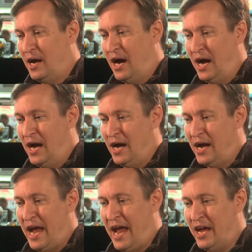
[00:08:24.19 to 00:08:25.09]

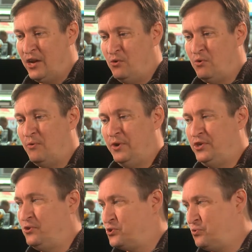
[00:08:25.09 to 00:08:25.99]
And what we
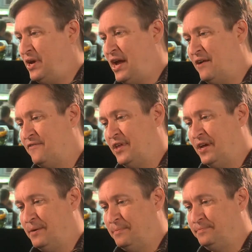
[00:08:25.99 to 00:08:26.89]
do is we have
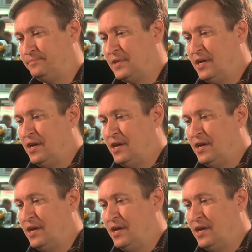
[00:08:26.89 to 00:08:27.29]
them